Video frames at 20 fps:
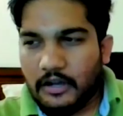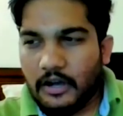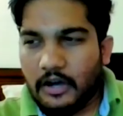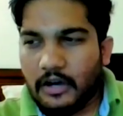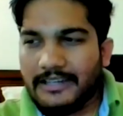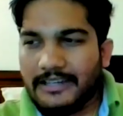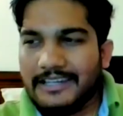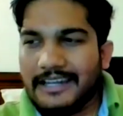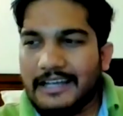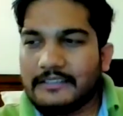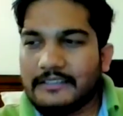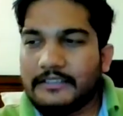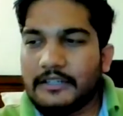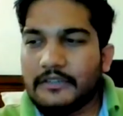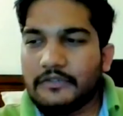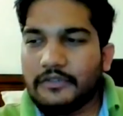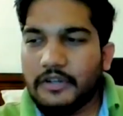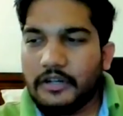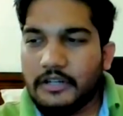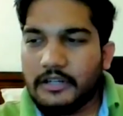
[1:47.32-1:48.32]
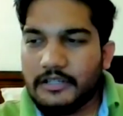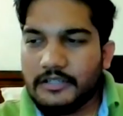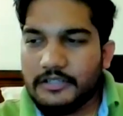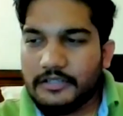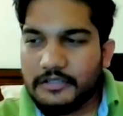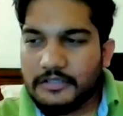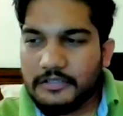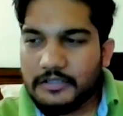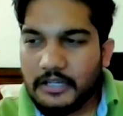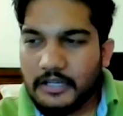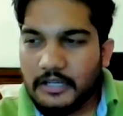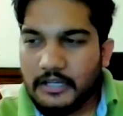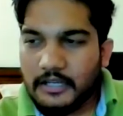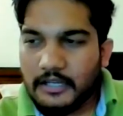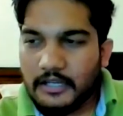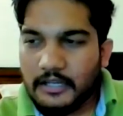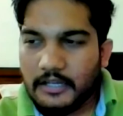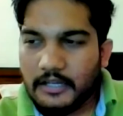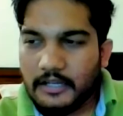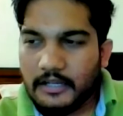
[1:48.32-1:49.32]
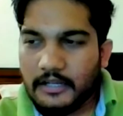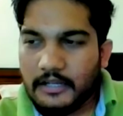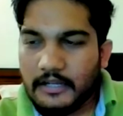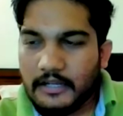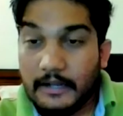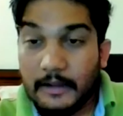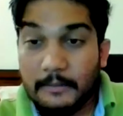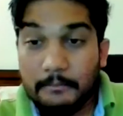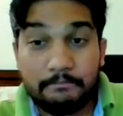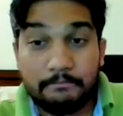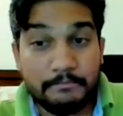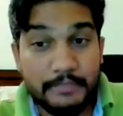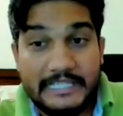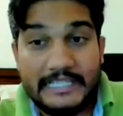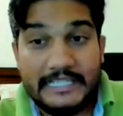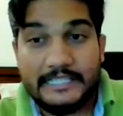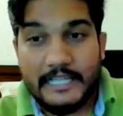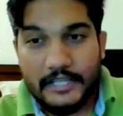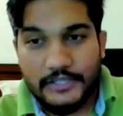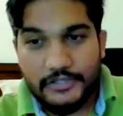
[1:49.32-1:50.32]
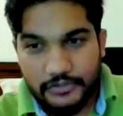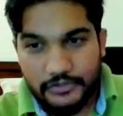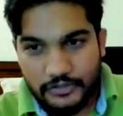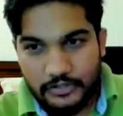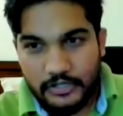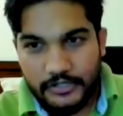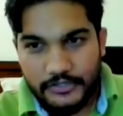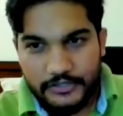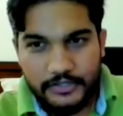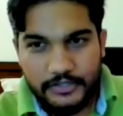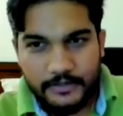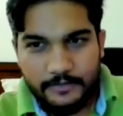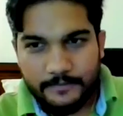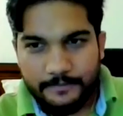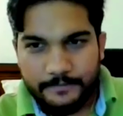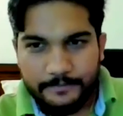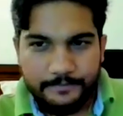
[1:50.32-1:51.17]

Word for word: or in other words, the complete astrology